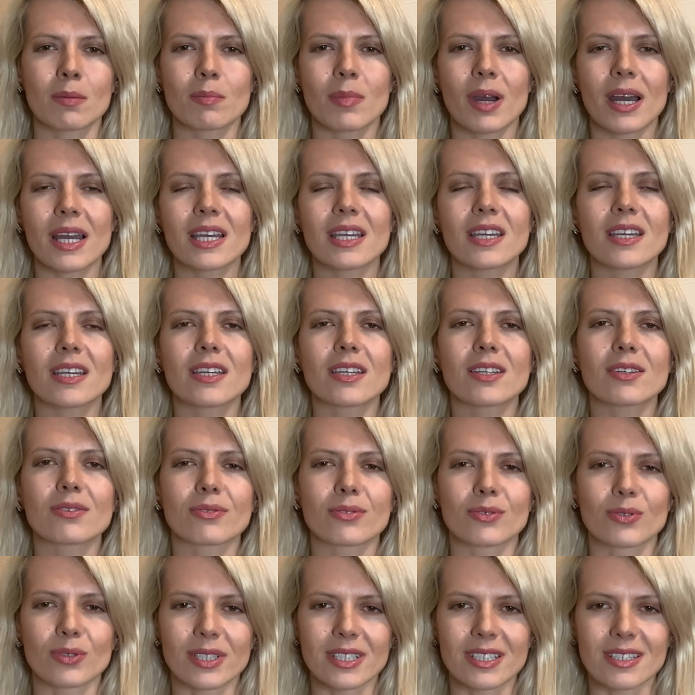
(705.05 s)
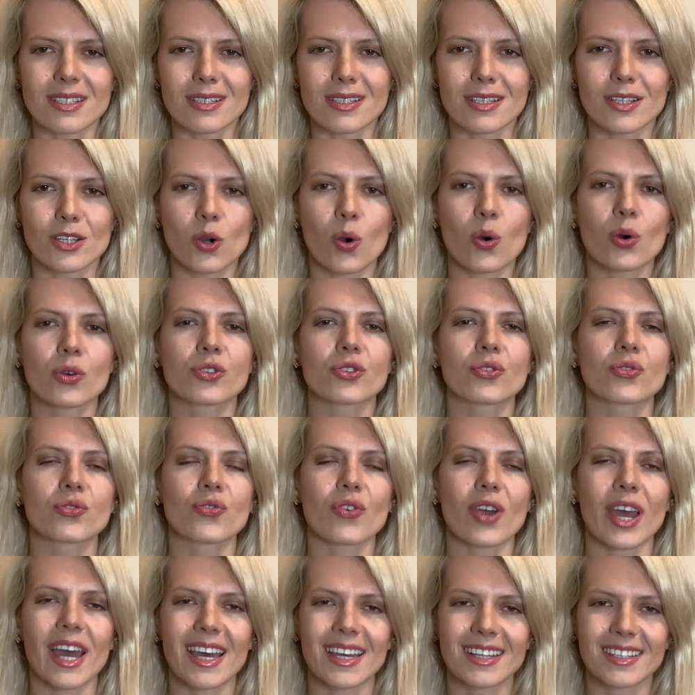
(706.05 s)
by influencing or
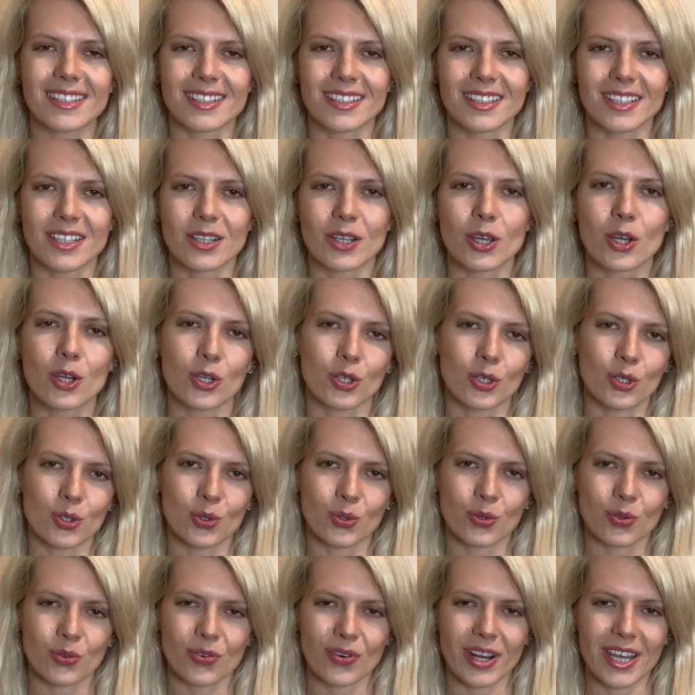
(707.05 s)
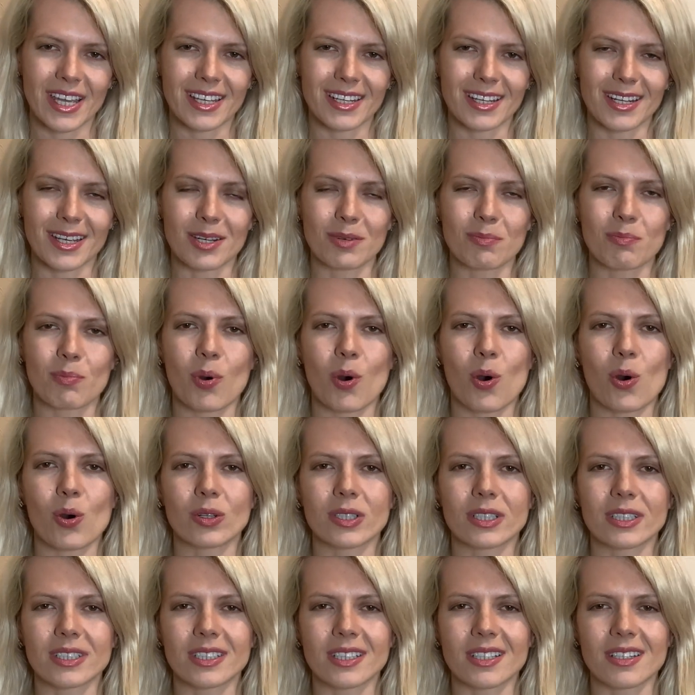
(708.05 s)
threatening Ukrainian
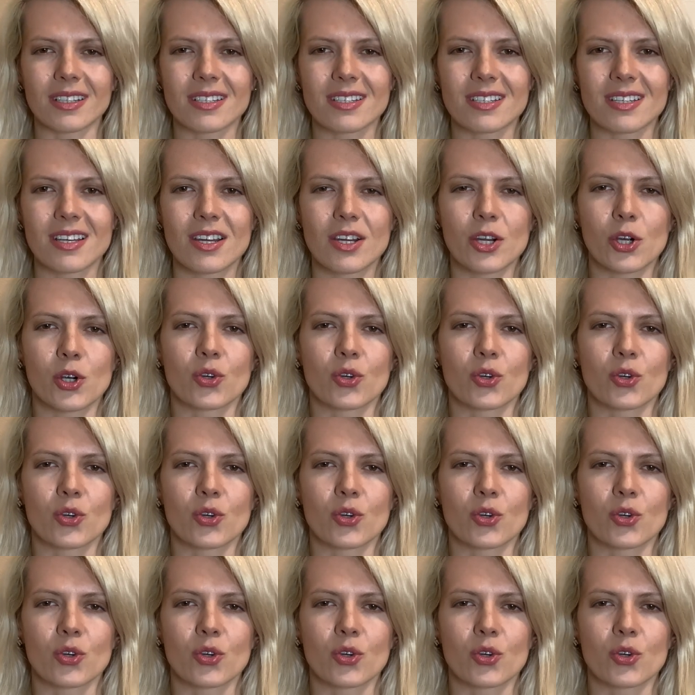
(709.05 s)
politics,